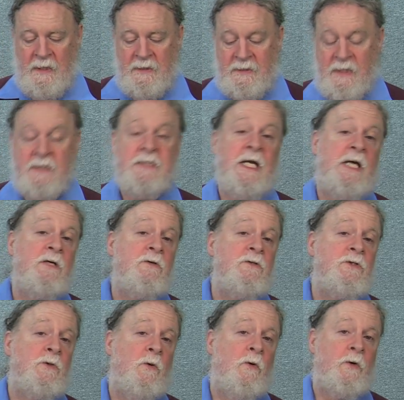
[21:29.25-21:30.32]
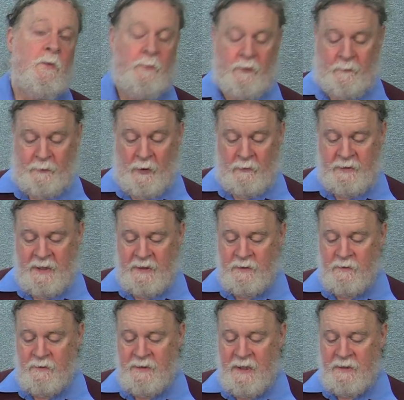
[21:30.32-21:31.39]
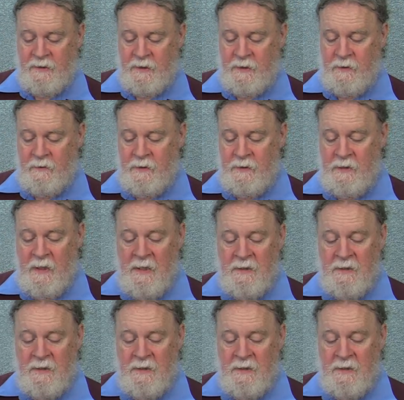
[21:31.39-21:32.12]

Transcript: dictators who order protesters executed,